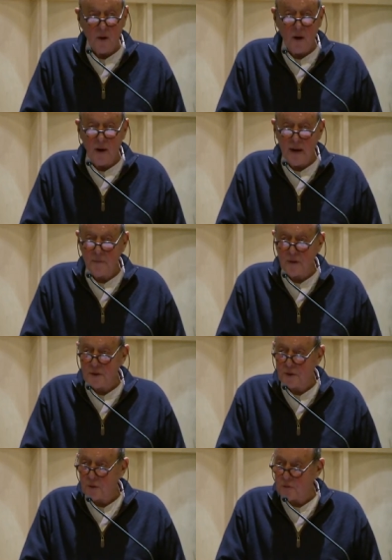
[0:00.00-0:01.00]
are
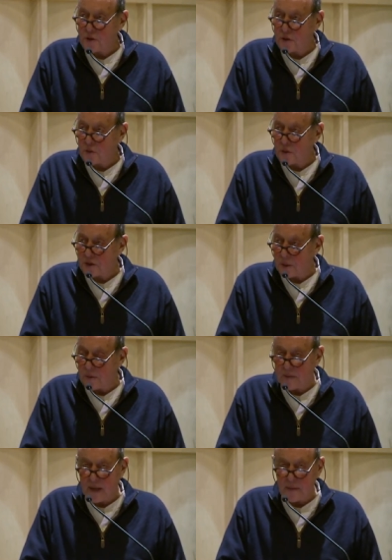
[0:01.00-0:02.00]
efforts to restore some
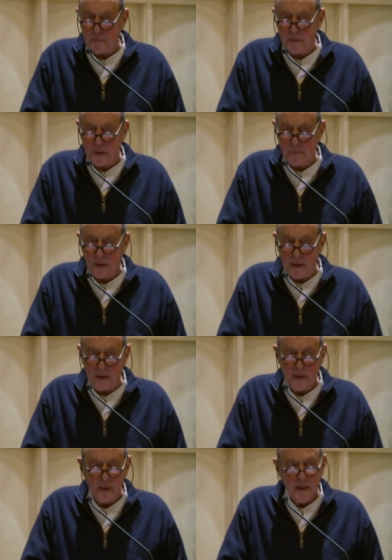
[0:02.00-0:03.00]
of that
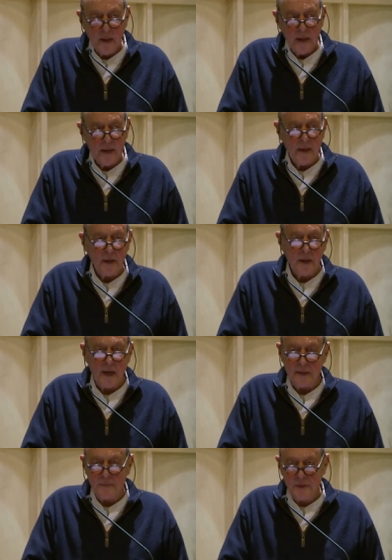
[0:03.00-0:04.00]
floodplain in a
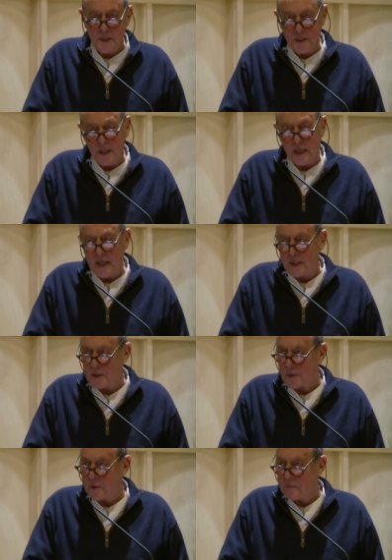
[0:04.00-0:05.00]
kind of Disneyland
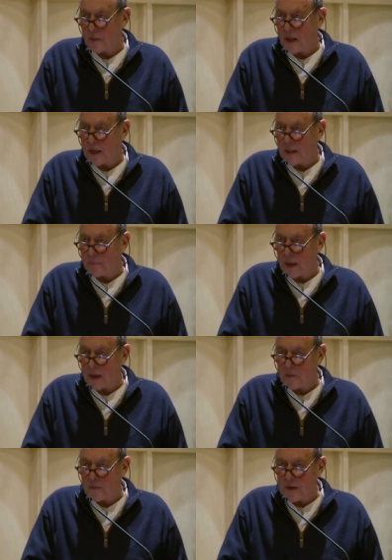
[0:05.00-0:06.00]
sort of way
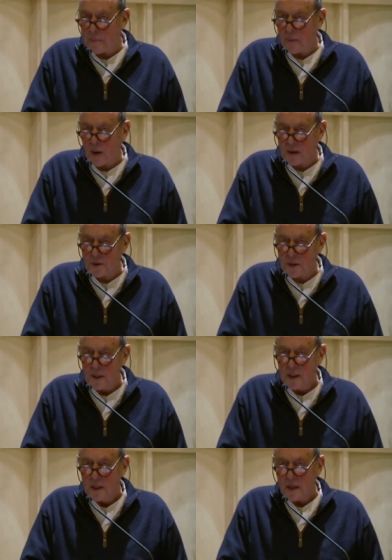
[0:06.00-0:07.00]
by theme parks
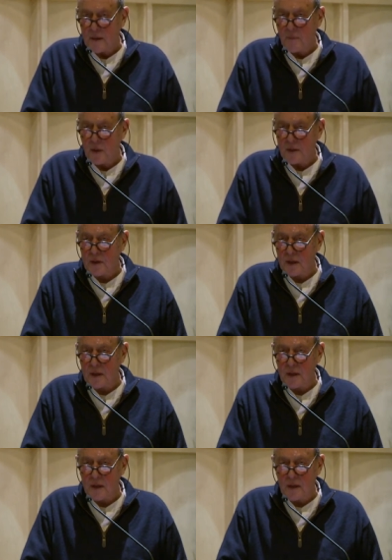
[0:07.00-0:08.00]
of what
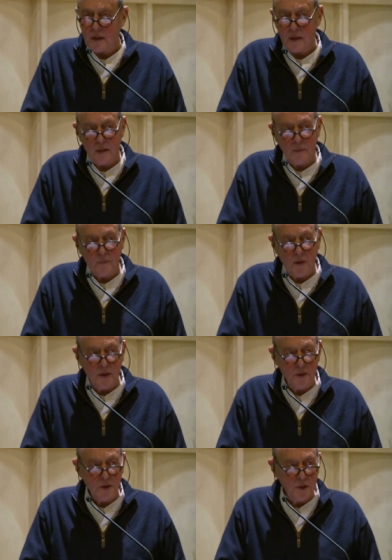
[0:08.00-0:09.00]
the uh,
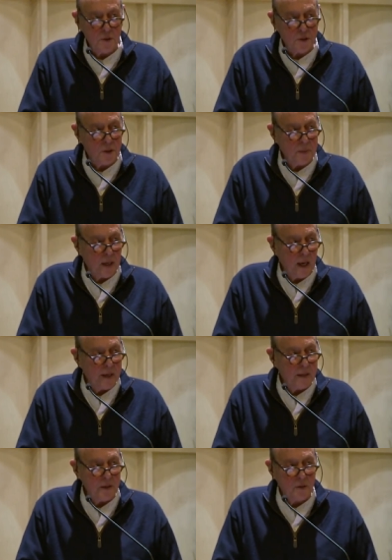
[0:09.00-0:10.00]
floods used to be
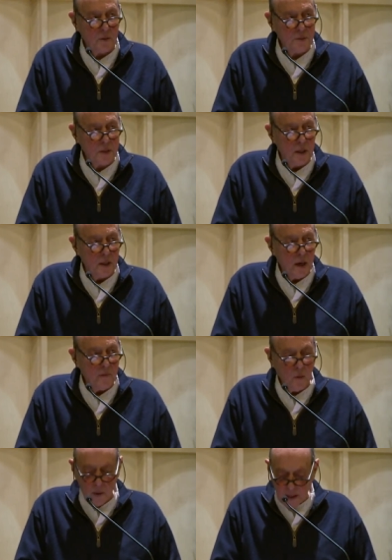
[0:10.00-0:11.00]
like in terms
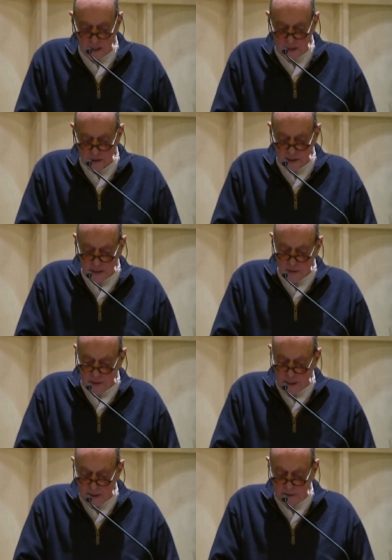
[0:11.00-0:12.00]
of the wetlands they
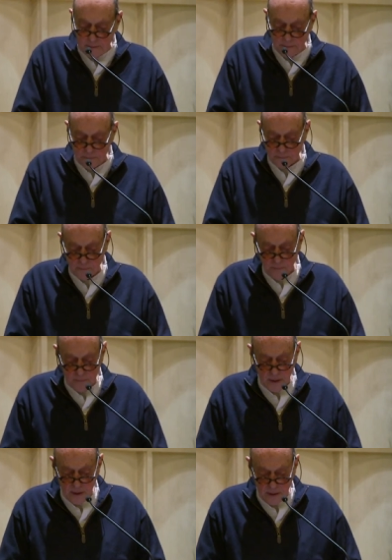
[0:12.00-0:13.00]
created.
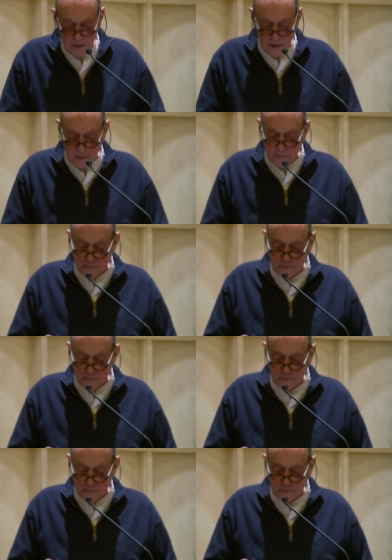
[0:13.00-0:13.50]
Uh,